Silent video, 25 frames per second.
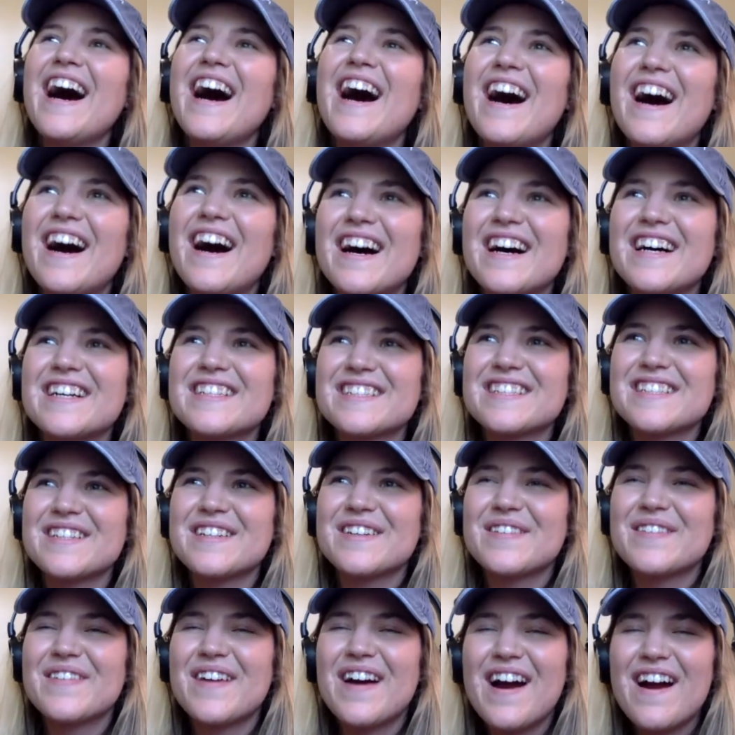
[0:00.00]

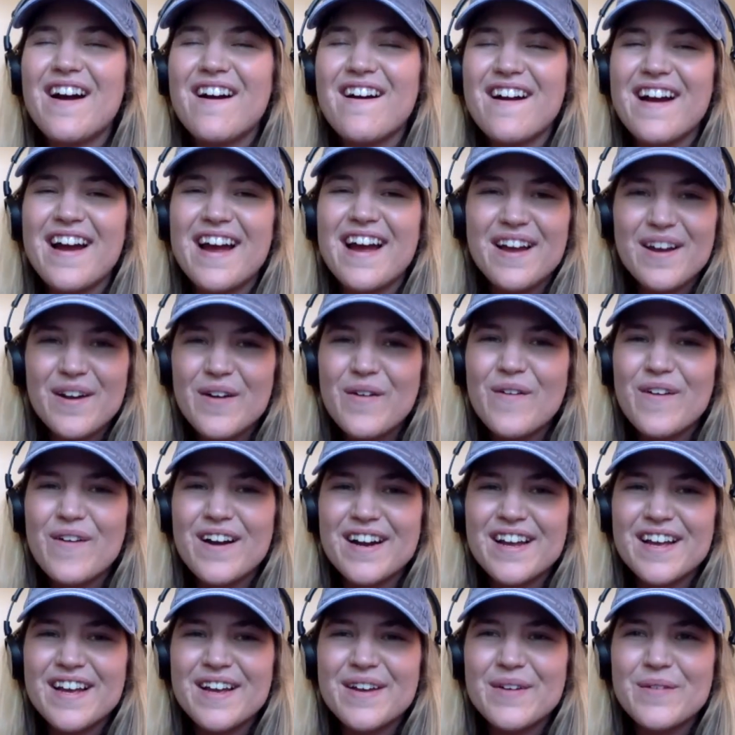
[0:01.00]
Awesome. All right,
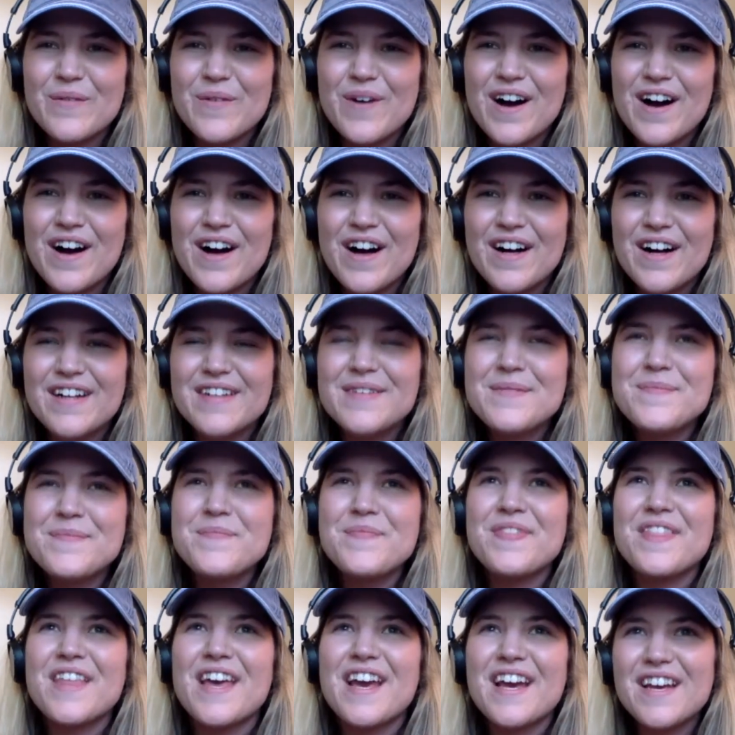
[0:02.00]
Gordon. Well,
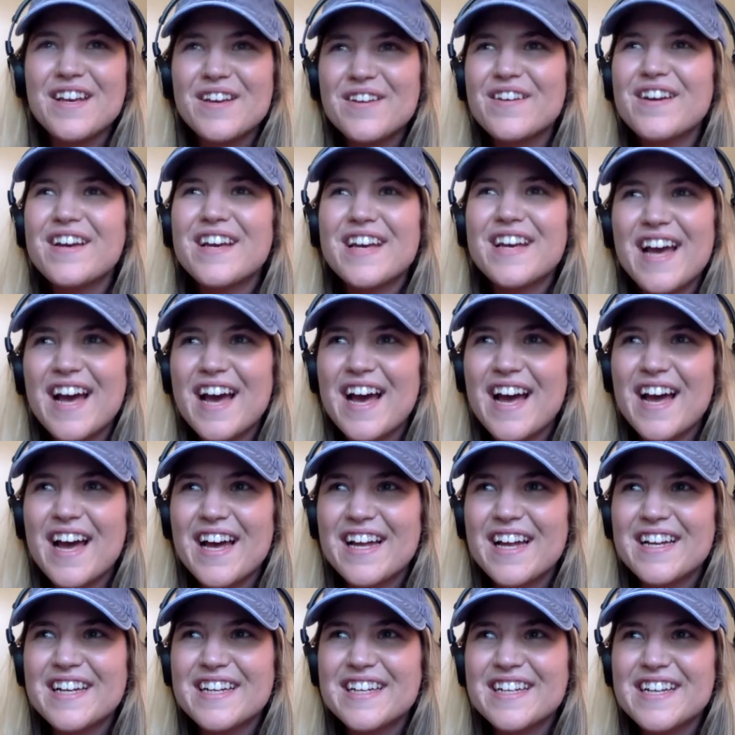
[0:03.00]
thank you
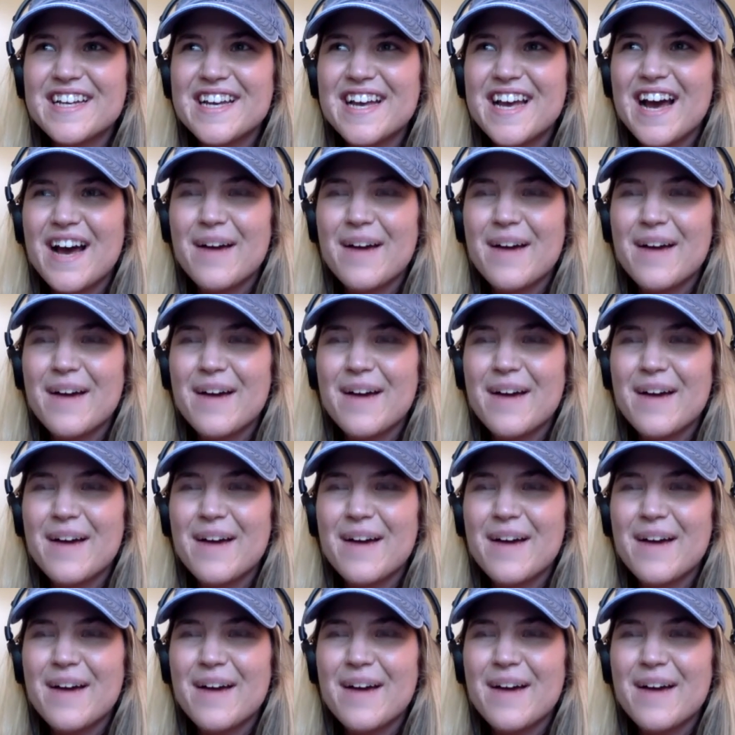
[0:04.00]
again.